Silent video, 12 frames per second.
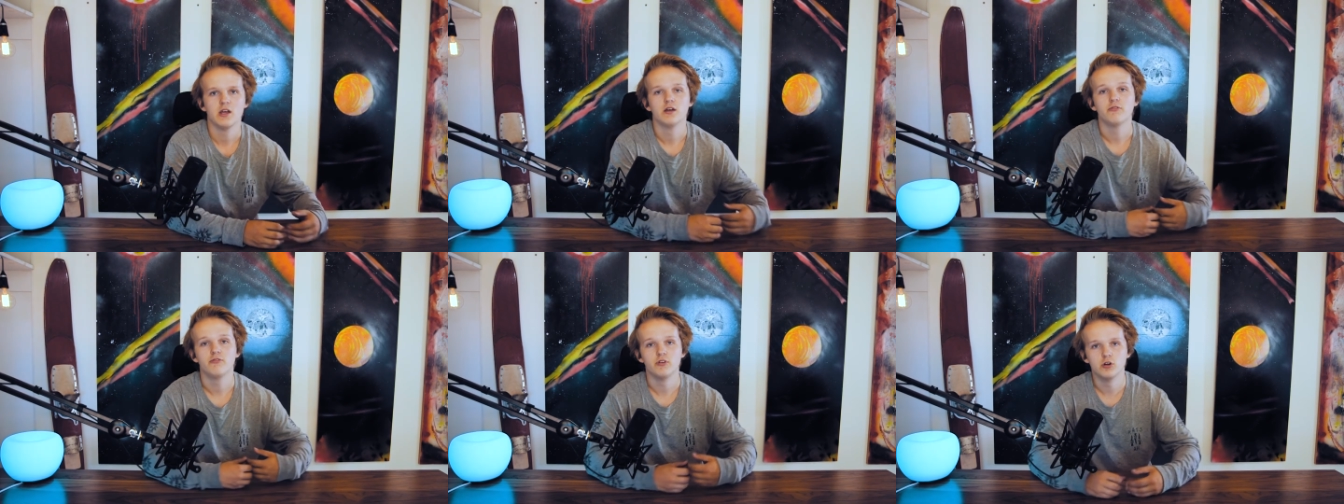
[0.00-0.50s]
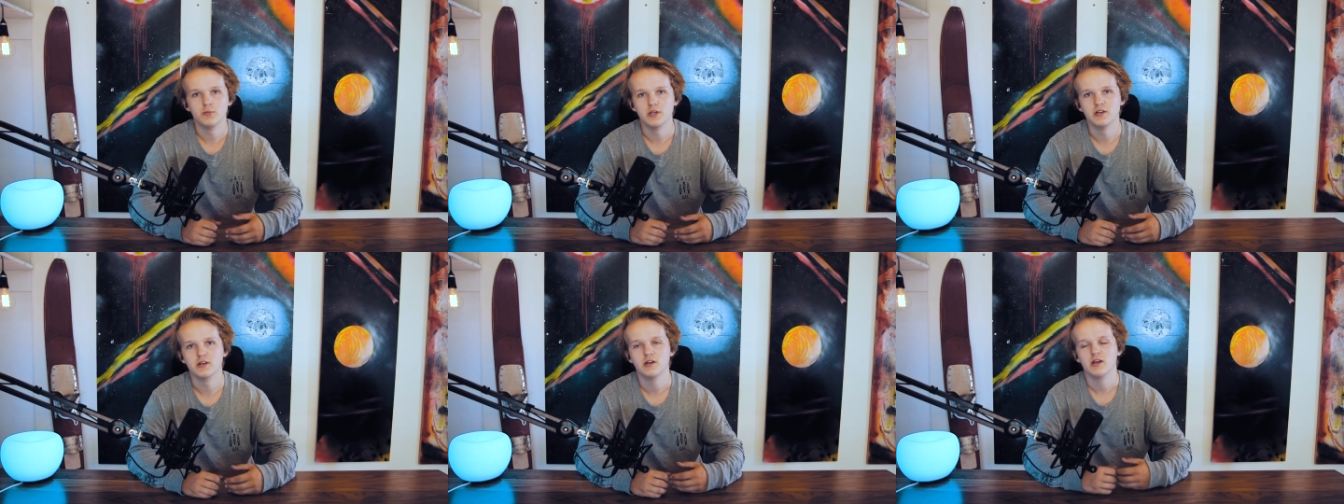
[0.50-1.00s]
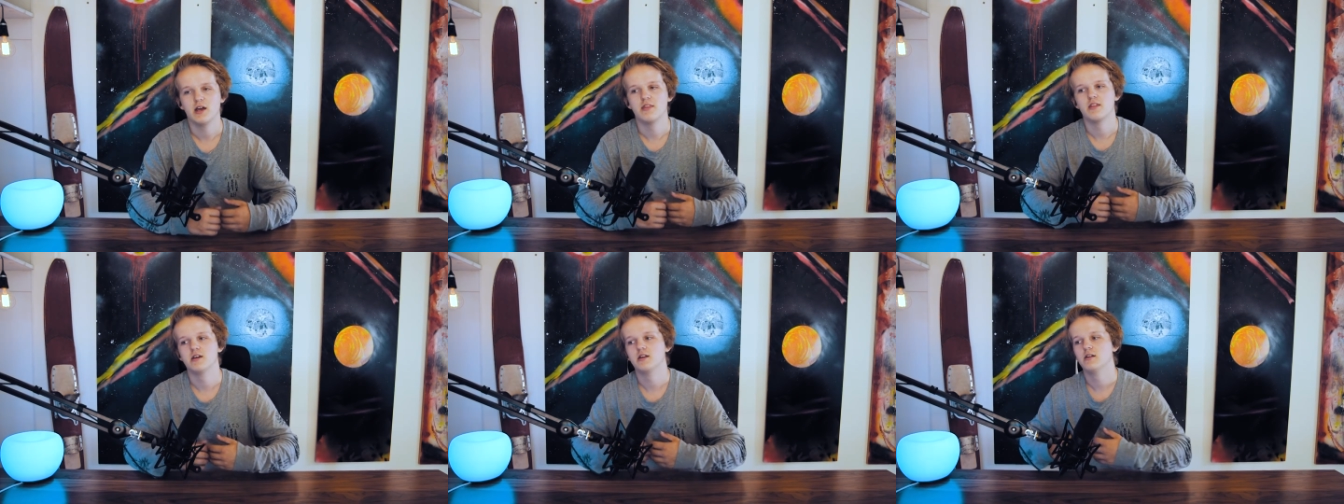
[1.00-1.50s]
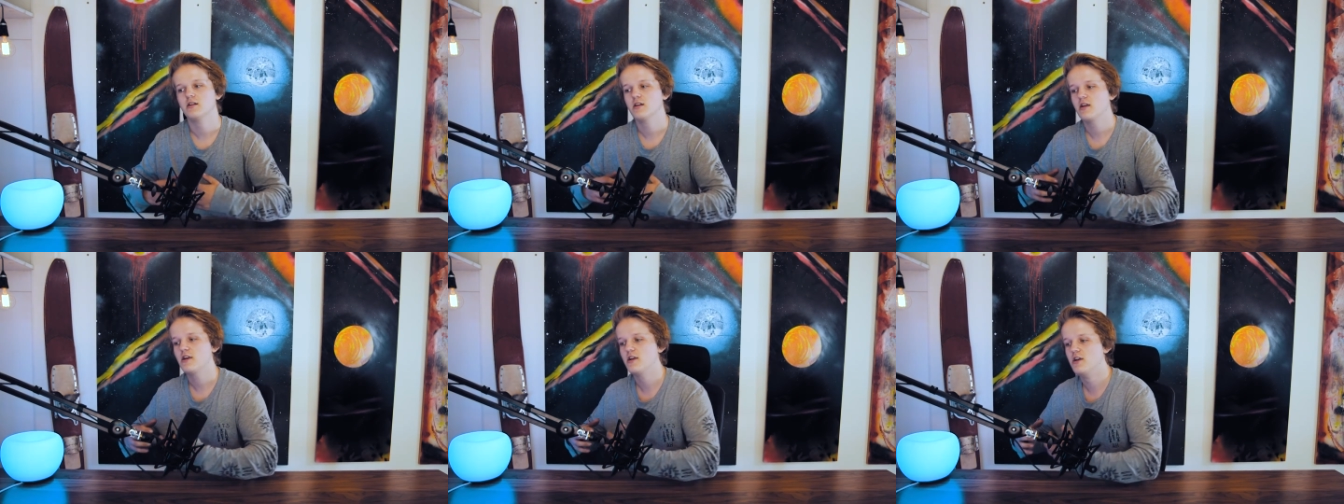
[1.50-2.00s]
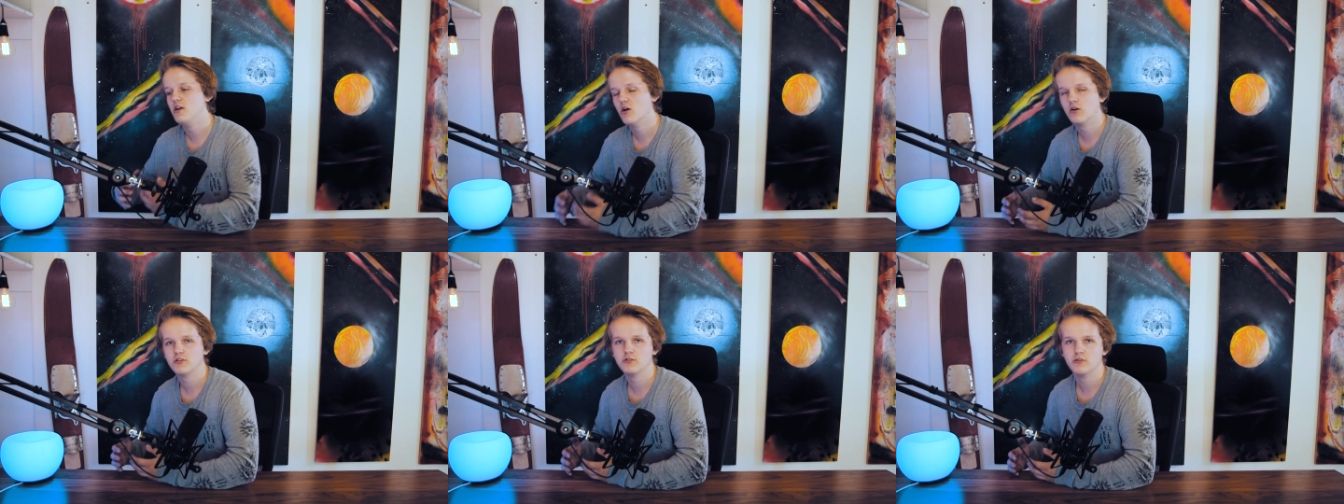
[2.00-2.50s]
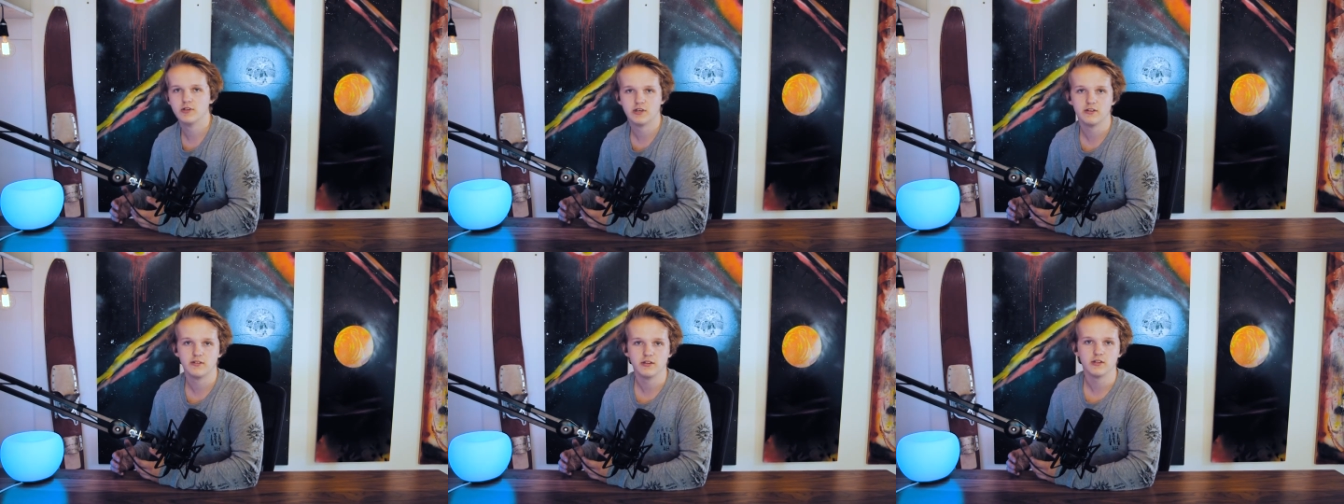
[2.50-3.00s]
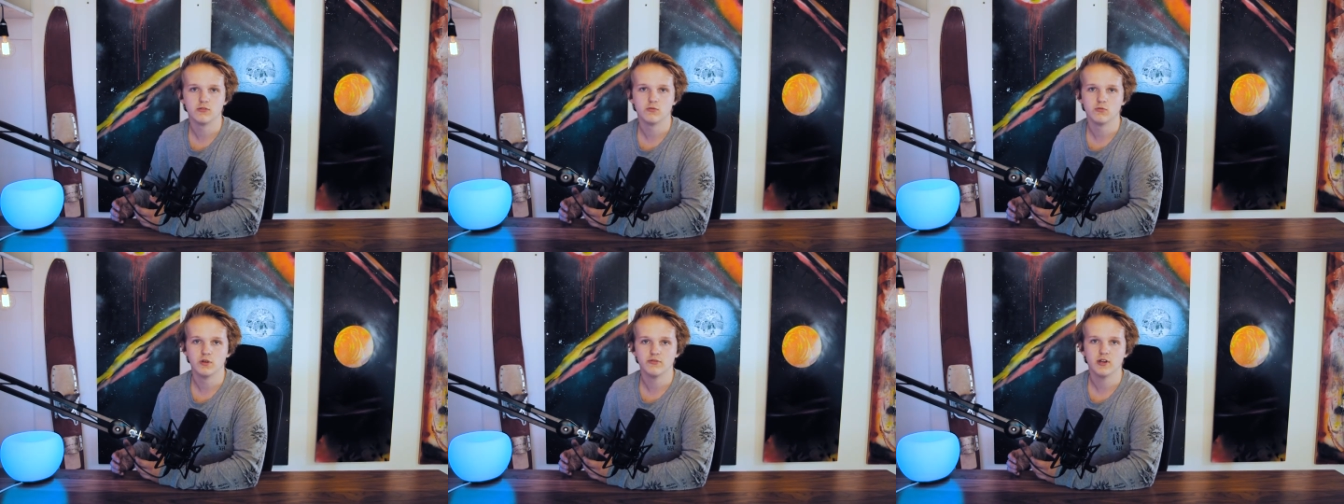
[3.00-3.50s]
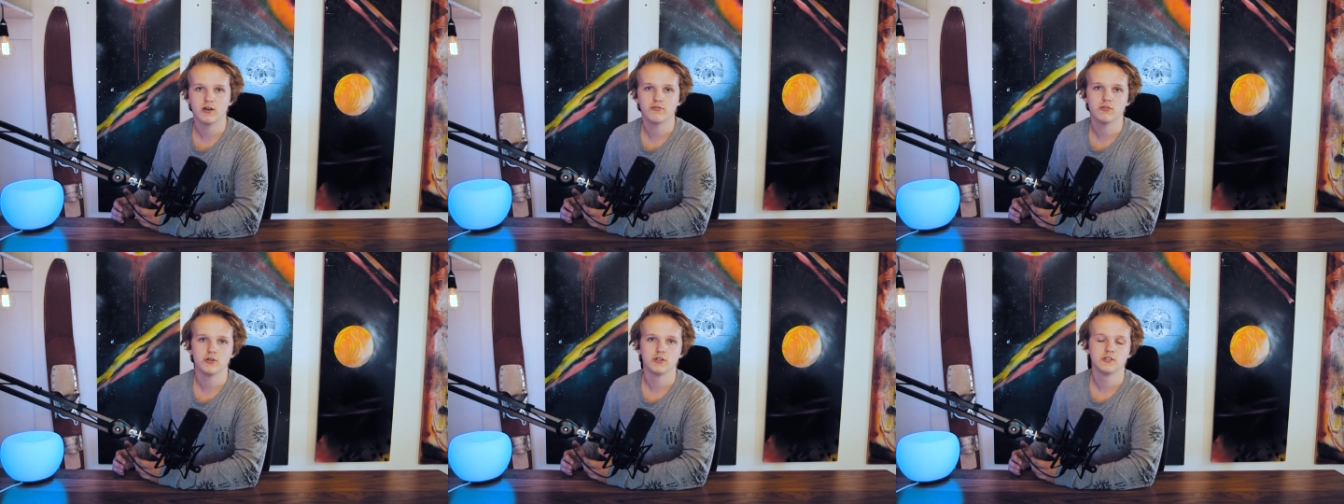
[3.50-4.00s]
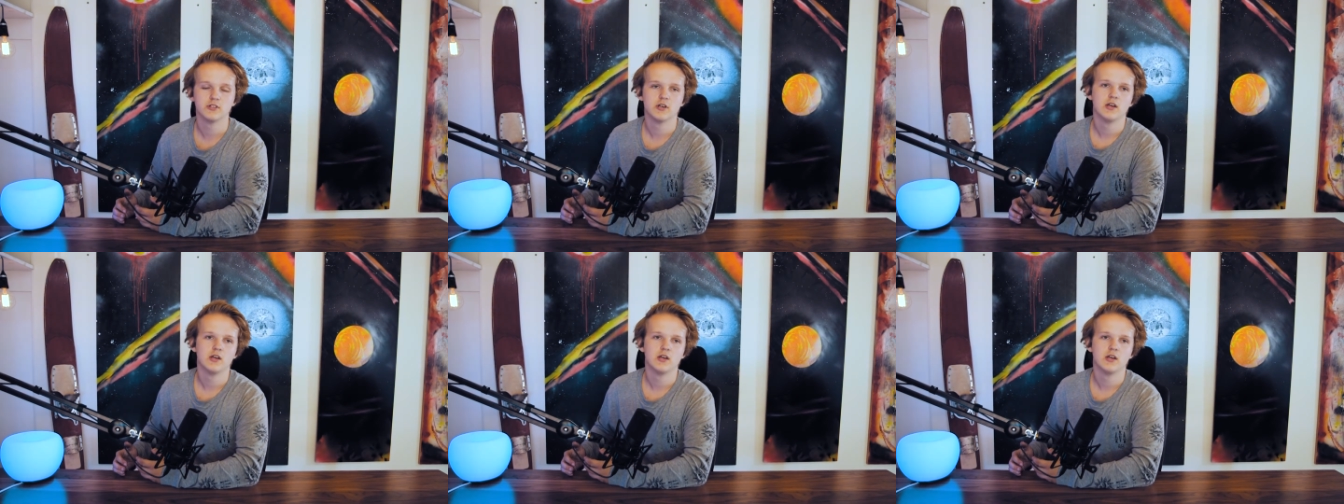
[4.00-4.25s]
filming, and then not doing anything with that footage?